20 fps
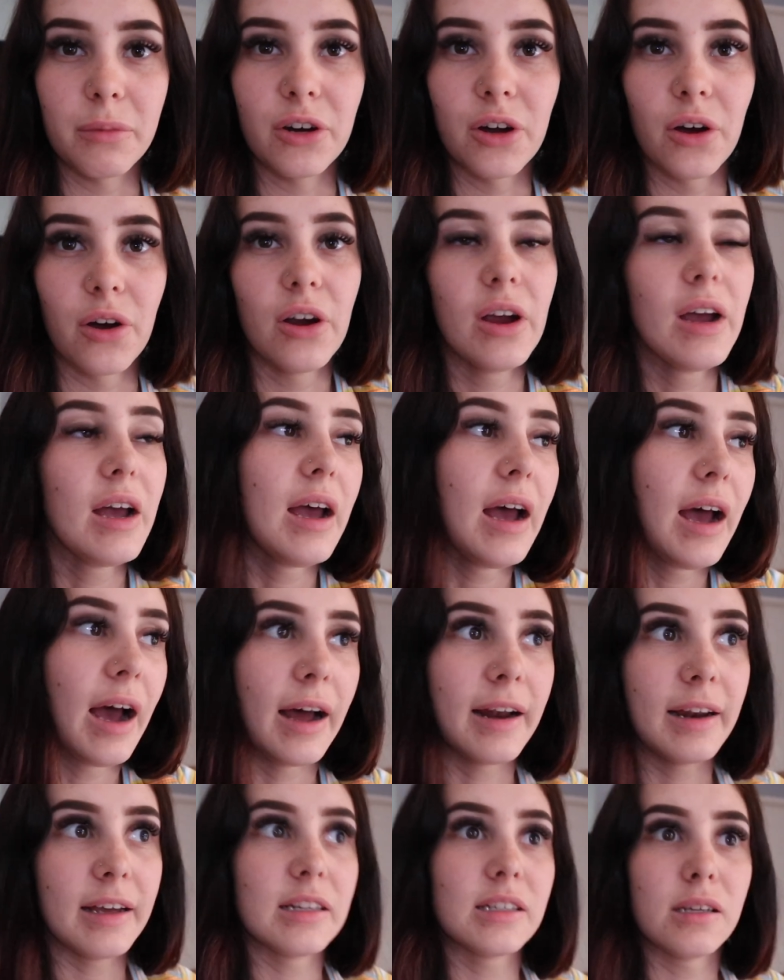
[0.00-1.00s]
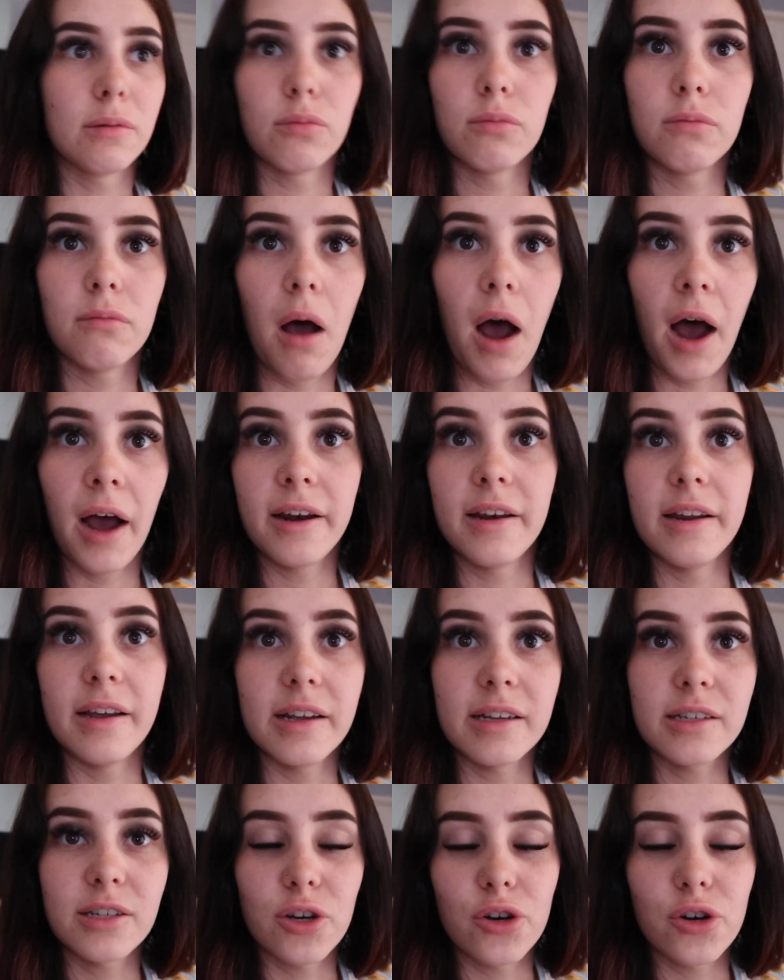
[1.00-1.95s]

You know, I need some ideas